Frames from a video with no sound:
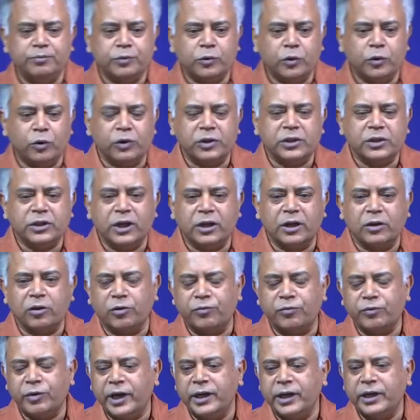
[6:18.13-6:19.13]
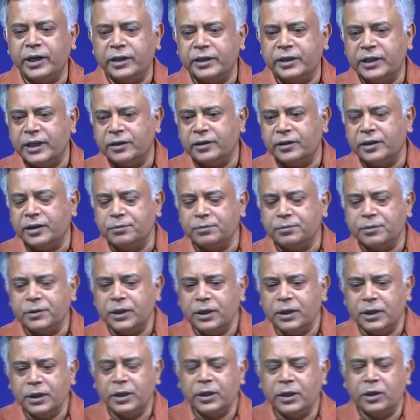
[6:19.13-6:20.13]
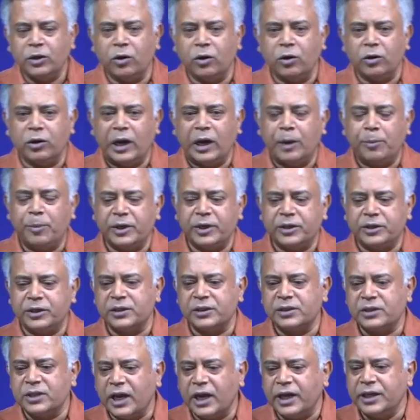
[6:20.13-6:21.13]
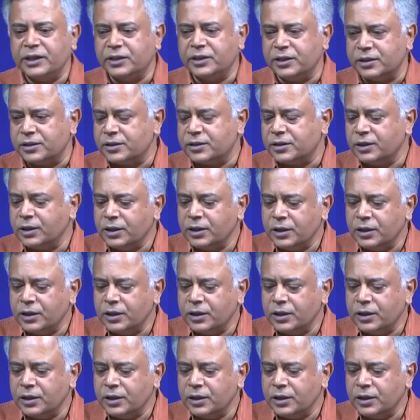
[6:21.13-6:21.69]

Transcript: coarser or finer than your aperture sizes.